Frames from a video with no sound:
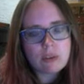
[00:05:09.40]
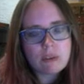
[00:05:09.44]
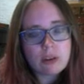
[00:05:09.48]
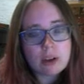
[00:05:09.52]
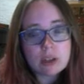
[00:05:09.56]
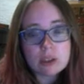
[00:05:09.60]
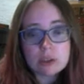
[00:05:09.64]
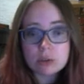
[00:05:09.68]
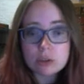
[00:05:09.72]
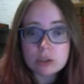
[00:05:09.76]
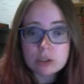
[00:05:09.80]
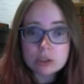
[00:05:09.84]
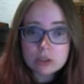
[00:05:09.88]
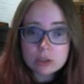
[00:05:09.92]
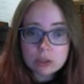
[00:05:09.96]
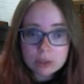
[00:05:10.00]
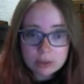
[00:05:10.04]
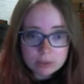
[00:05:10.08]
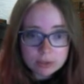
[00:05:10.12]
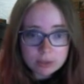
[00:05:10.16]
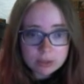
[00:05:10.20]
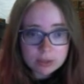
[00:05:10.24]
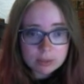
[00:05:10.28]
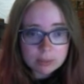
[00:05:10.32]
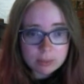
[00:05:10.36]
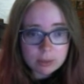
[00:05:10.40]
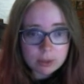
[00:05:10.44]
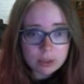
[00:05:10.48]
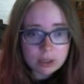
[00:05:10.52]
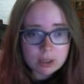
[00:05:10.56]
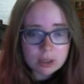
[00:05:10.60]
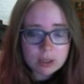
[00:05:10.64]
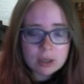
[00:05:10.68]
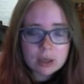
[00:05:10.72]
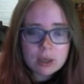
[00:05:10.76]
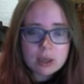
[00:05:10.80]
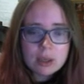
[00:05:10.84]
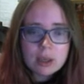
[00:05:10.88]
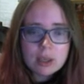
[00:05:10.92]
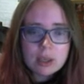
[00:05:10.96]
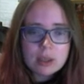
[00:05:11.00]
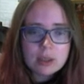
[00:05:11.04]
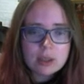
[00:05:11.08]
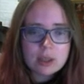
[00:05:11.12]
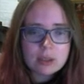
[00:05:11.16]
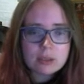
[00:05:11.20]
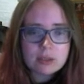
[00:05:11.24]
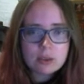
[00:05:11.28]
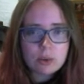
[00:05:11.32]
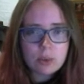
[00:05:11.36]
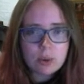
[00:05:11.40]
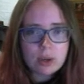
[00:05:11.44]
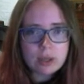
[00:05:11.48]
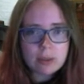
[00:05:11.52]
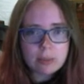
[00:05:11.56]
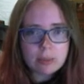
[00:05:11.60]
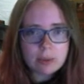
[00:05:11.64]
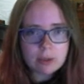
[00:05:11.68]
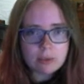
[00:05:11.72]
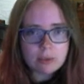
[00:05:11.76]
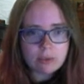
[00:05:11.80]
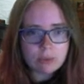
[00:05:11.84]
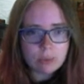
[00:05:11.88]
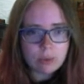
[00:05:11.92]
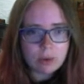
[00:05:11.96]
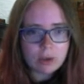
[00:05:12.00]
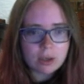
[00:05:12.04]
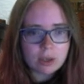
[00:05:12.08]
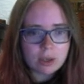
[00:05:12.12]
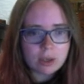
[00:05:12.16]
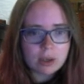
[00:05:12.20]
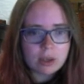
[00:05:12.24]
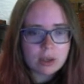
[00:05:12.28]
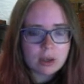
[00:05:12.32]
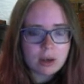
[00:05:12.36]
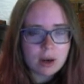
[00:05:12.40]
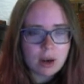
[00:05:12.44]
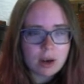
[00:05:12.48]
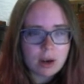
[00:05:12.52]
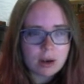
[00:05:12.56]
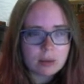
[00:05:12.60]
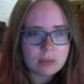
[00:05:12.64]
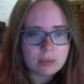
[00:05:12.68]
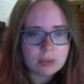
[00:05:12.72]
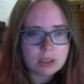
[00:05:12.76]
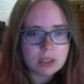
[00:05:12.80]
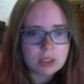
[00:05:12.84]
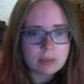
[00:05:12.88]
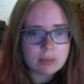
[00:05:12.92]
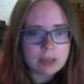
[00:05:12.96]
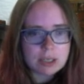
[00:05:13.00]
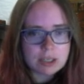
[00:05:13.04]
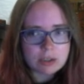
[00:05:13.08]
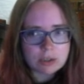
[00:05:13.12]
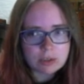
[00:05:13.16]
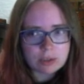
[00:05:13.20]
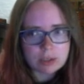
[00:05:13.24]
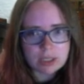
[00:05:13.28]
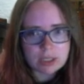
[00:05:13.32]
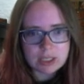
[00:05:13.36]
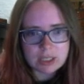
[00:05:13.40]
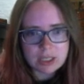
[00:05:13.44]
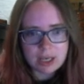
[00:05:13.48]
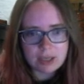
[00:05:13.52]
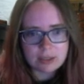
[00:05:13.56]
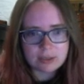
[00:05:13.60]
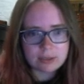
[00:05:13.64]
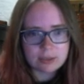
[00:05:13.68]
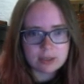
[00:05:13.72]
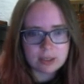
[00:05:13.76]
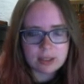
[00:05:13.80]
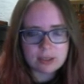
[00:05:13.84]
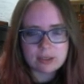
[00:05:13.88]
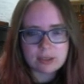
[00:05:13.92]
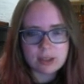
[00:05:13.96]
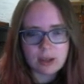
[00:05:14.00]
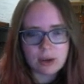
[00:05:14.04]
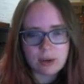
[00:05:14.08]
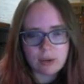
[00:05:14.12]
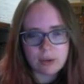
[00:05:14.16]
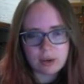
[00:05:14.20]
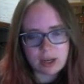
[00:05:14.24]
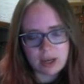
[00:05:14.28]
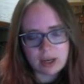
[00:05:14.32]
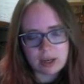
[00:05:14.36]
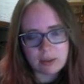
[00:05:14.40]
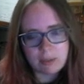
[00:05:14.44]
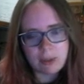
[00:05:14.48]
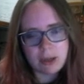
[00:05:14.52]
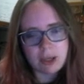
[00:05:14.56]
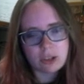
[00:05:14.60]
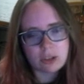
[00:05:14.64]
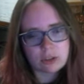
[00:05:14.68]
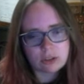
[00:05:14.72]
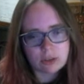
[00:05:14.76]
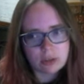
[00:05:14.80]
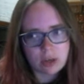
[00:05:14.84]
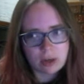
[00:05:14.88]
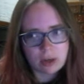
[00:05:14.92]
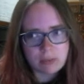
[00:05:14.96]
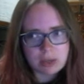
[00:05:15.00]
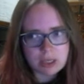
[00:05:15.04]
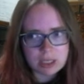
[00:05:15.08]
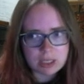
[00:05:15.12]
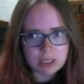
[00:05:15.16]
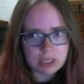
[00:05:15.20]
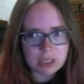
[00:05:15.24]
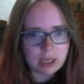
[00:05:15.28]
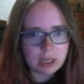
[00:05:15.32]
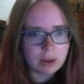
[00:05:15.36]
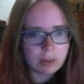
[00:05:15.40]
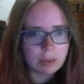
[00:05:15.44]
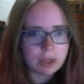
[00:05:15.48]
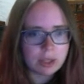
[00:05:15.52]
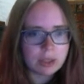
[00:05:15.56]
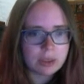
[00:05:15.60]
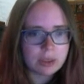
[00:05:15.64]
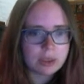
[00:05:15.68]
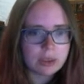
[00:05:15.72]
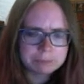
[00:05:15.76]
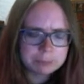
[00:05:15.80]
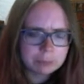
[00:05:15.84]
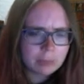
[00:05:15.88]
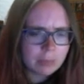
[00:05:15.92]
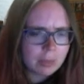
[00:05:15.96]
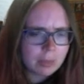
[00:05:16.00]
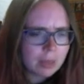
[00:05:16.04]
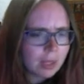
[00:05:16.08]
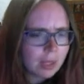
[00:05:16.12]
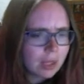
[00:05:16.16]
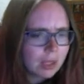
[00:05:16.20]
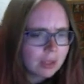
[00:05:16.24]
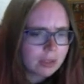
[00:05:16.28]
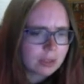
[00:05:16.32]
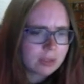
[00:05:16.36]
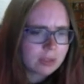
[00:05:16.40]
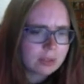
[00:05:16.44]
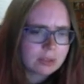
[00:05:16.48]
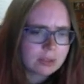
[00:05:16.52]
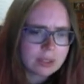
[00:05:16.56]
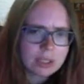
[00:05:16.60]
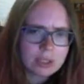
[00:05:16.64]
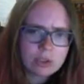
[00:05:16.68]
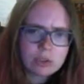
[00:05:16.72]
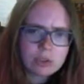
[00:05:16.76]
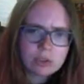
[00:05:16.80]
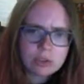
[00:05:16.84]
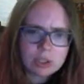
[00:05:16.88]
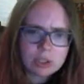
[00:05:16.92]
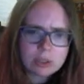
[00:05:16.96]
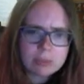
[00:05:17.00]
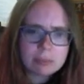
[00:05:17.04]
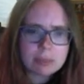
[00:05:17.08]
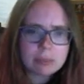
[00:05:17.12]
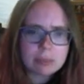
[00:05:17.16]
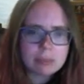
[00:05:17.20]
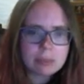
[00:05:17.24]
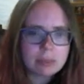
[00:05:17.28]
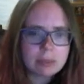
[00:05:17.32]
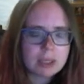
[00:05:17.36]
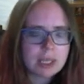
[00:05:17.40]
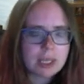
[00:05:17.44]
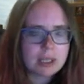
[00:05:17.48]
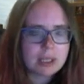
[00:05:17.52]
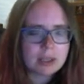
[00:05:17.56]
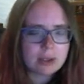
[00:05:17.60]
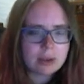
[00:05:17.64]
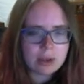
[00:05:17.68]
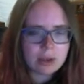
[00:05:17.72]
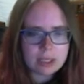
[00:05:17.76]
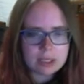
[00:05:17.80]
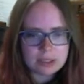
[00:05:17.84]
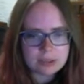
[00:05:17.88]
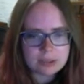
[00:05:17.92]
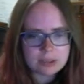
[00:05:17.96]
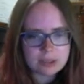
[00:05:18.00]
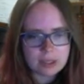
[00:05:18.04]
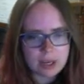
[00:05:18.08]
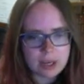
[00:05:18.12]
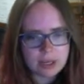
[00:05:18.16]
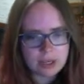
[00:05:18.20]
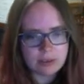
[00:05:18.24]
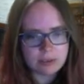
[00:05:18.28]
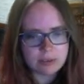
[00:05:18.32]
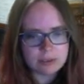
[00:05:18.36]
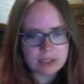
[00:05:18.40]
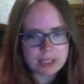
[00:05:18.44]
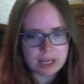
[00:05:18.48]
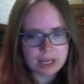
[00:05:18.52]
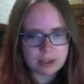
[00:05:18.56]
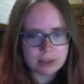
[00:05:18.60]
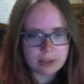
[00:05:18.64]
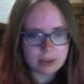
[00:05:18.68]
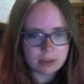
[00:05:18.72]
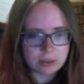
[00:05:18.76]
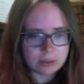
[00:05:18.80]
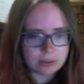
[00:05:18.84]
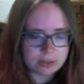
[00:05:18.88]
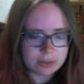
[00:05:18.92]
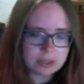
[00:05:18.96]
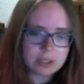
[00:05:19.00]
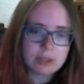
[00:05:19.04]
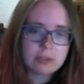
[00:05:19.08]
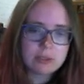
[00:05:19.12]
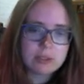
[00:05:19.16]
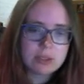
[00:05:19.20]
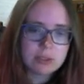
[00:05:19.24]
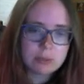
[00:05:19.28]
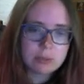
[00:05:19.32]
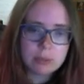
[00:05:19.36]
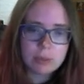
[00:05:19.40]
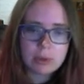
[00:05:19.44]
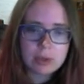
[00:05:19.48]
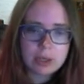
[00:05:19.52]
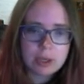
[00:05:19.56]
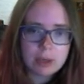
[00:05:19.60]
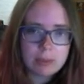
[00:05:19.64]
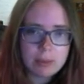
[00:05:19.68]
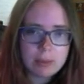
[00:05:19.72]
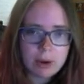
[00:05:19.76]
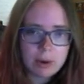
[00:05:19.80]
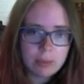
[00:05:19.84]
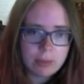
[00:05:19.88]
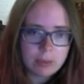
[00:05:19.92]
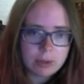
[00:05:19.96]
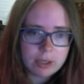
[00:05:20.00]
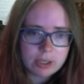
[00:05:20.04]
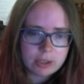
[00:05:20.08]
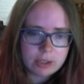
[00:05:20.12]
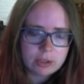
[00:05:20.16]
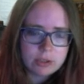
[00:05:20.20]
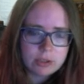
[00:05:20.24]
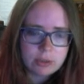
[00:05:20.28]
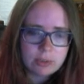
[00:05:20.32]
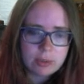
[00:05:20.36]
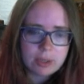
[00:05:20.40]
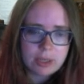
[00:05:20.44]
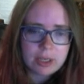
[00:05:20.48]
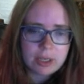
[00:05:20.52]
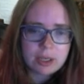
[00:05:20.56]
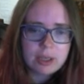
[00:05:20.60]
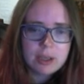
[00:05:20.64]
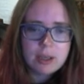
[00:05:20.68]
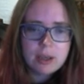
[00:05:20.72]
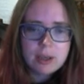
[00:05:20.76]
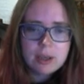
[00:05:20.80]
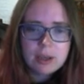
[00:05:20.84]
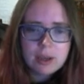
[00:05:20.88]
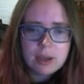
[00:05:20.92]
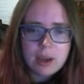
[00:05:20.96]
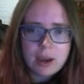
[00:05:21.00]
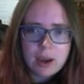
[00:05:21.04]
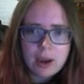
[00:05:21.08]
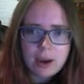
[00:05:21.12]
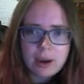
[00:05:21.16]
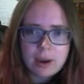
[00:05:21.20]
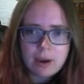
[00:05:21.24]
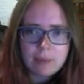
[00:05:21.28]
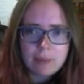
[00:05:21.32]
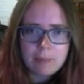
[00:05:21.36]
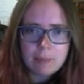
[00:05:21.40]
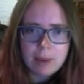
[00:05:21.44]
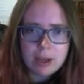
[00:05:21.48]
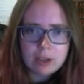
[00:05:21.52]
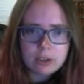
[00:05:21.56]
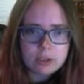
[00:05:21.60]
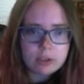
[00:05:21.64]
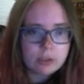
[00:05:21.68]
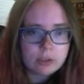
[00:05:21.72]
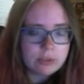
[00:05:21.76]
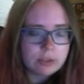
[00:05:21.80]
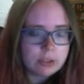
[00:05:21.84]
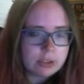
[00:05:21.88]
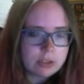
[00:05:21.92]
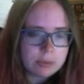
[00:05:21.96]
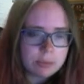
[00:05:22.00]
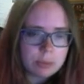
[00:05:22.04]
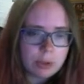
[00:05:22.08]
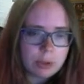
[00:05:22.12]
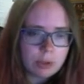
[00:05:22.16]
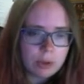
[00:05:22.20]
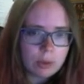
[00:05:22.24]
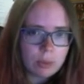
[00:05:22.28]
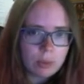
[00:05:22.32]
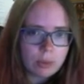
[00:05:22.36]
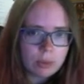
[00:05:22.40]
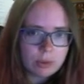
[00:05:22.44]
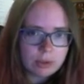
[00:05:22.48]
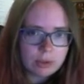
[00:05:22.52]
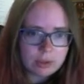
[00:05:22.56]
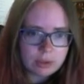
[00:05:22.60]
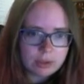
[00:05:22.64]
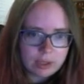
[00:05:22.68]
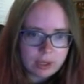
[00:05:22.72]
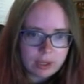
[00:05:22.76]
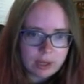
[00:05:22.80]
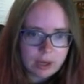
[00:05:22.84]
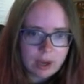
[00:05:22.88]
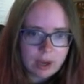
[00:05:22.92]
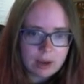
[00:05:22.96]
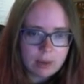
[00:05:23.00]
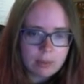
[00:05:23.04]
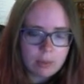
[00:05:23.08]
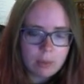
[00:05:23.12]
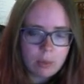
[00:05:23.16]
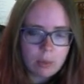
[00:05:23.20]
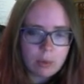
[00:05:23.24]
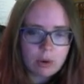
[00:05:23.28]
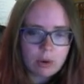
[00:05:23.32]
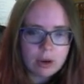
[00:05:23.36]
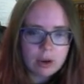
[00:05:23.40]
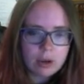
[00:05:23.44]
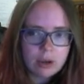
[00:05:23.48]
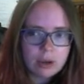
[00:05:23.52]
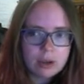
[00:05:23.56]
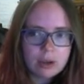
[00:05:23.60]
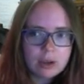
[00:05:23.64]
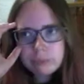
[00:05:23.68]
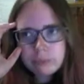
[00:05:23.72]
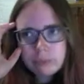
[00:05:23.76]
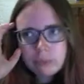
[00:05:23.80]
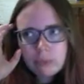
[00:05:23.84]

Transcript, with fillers: if I do a children's book, that's quite a bit of work um, to make sure the text lays out and make sure I'm dealing with. There's like creep and bleed and all this kind of technical stuff to worry about when you're doing um, a children's book or a more